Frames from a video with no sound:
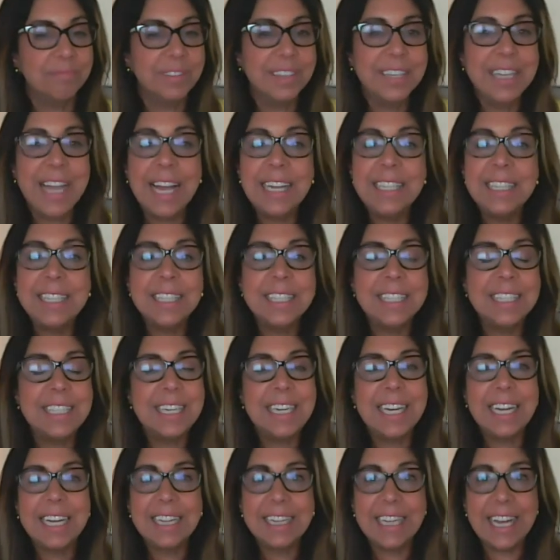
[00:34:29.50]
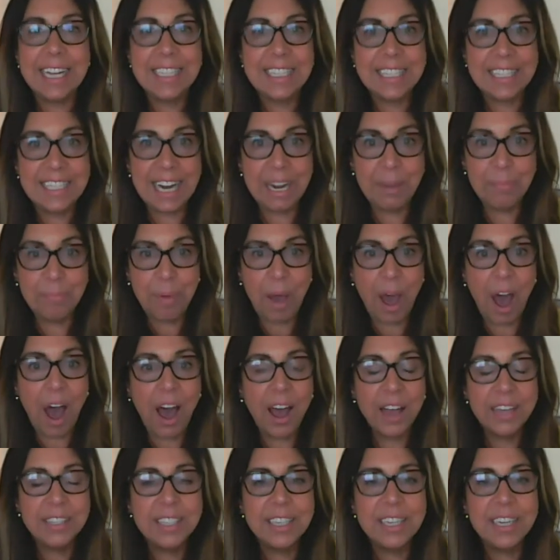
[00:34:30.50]
let's let's stay
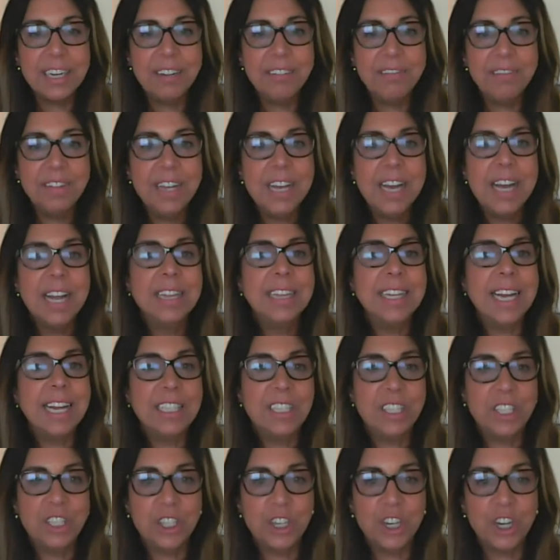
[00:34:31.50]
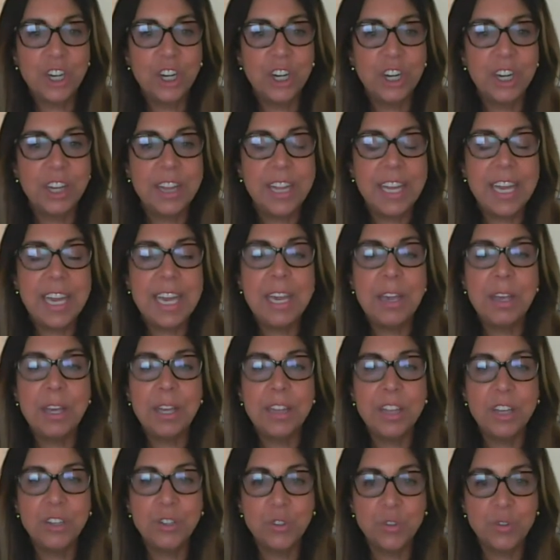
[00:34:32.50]
positive let's turn the
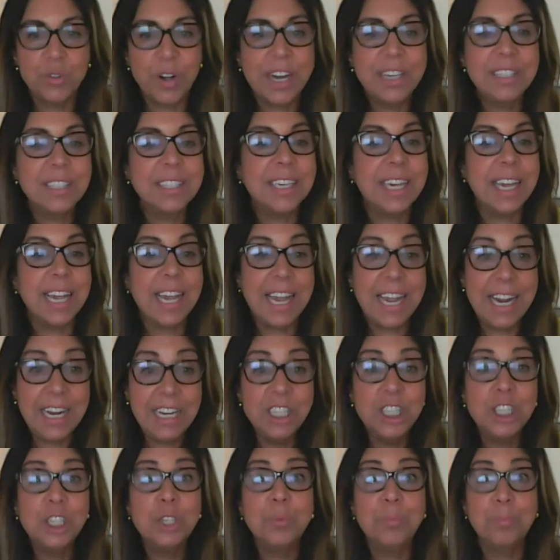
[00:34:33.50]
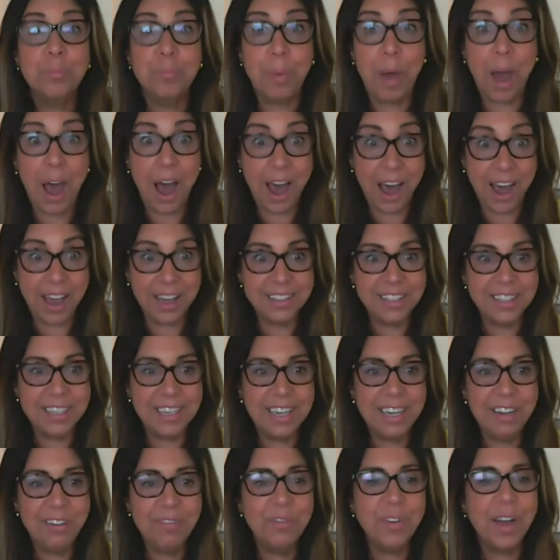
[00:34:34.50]
the stress into
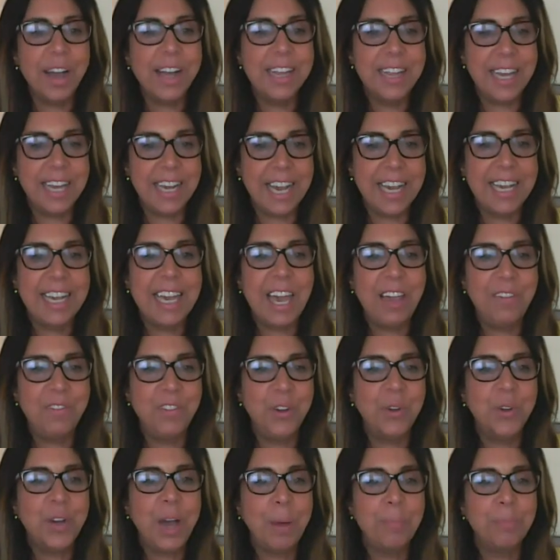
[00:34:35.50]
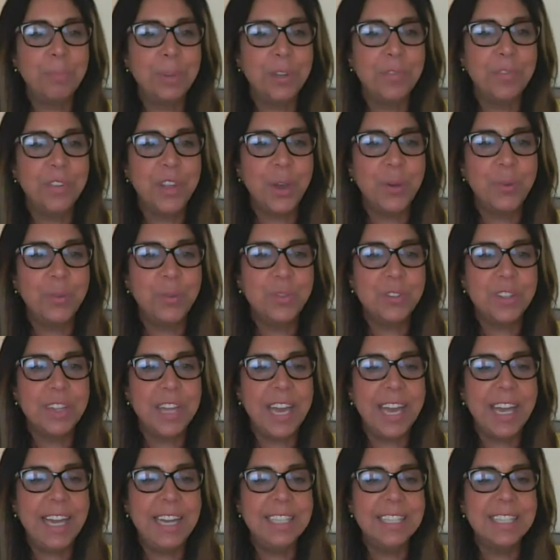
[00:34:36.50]
positive i think i gave you a couple of those
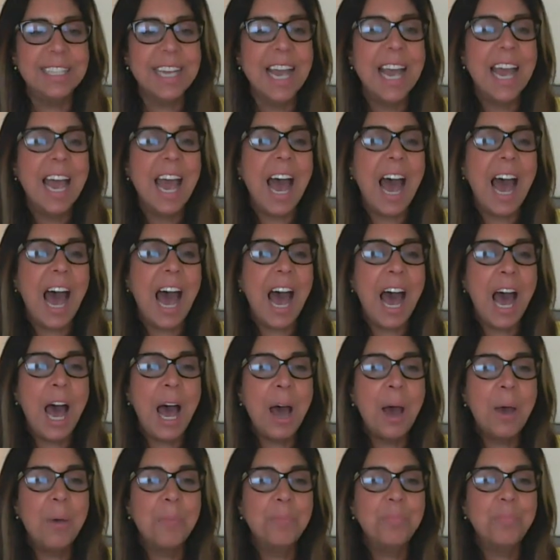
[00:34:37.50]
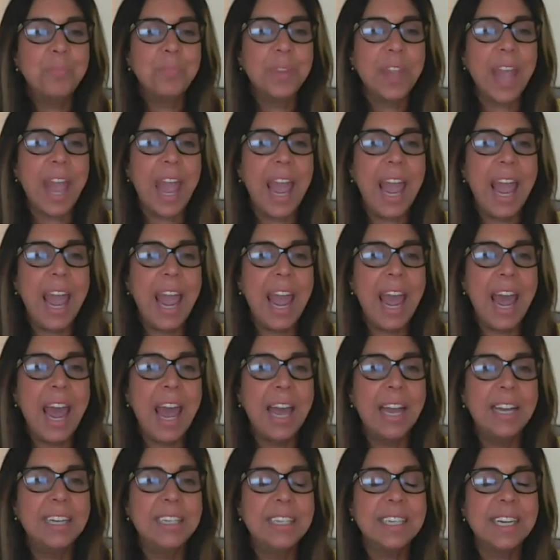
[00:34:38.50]
things um,
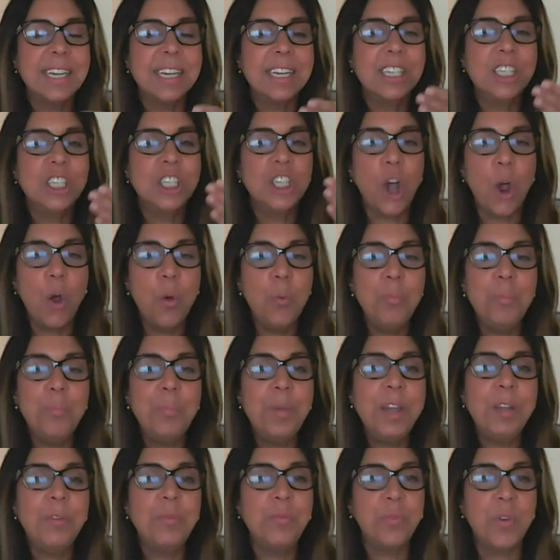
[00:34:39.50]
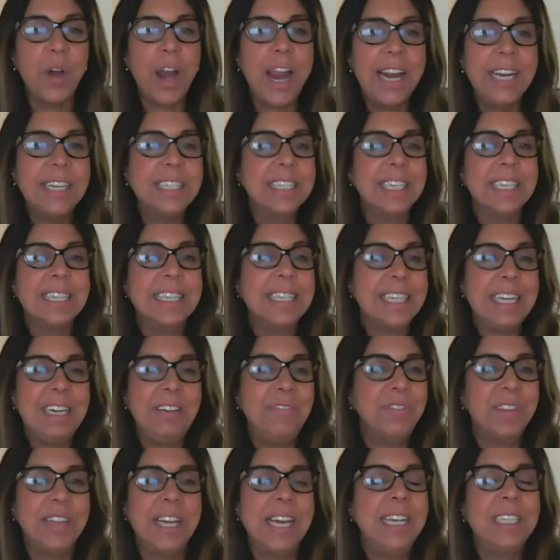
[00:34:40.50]
and don't be afraid to
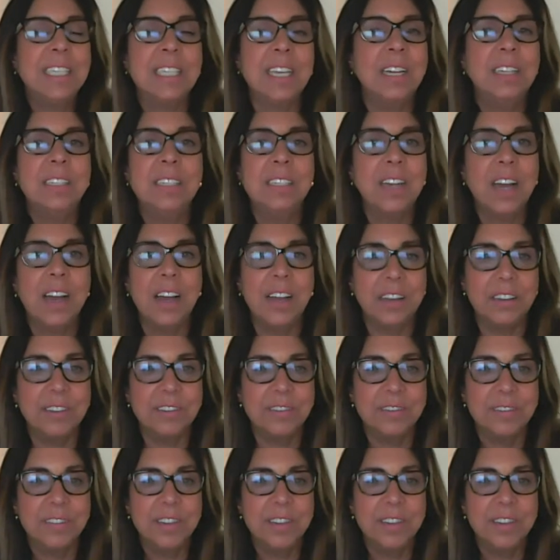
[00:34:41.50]
leave things undone.